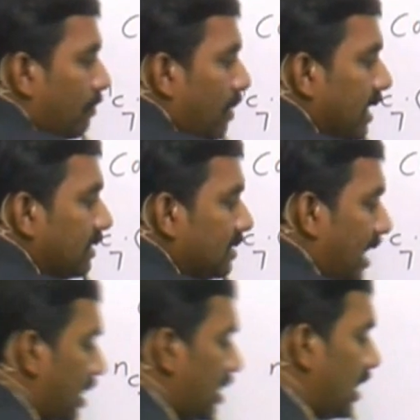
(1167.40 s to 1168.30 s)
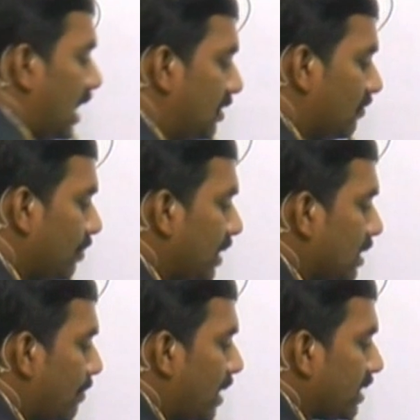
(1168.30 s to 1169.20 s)
by 3 it will
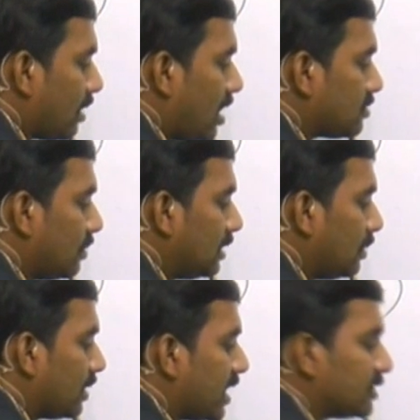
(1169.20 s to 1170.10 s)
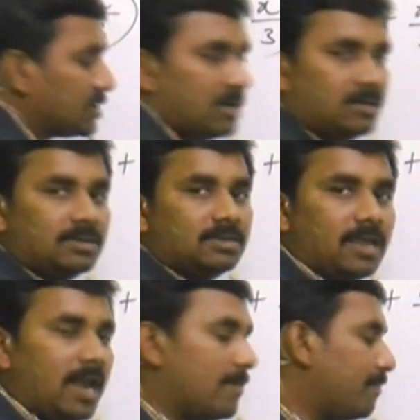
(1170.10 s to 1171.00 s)
become by cross multiplication
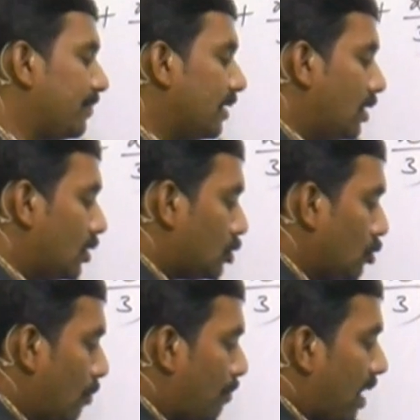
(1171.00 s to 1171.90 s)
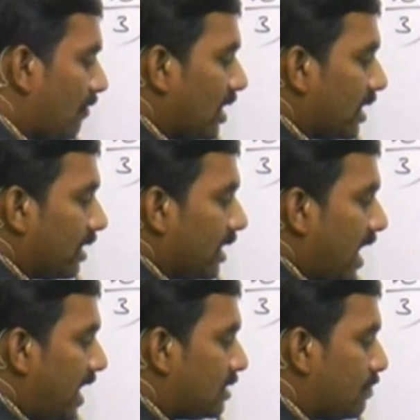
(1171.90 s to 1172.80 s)
3. 2 power
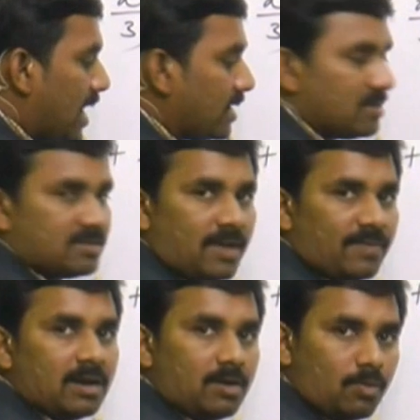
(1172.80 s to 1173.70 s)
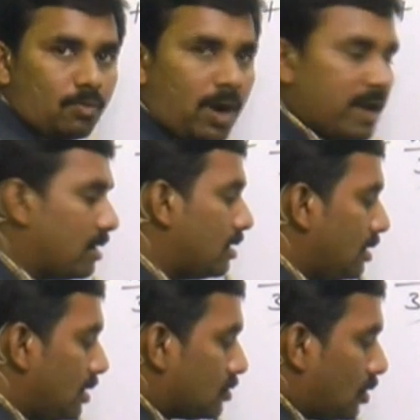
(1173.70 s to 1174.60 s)
8 minus 7, 1.
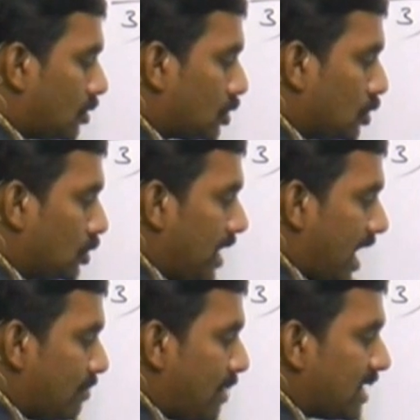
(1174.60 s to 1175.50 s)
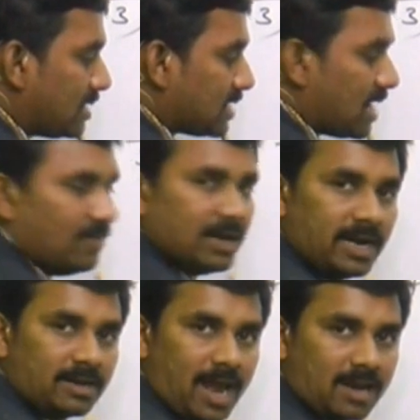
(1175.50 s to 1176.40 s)
So n minus n will
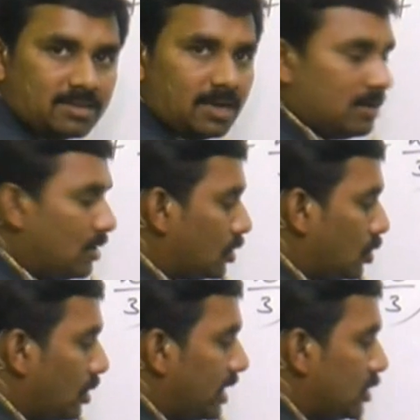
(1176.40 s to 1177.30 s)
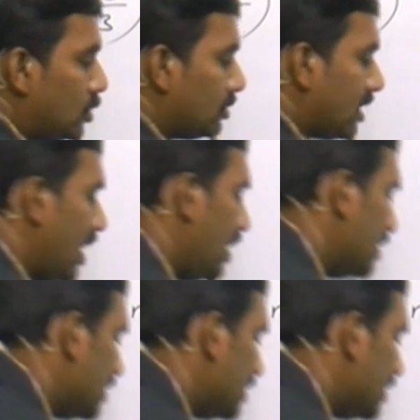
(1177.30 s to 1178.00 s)
get cancelled. 2 into 3,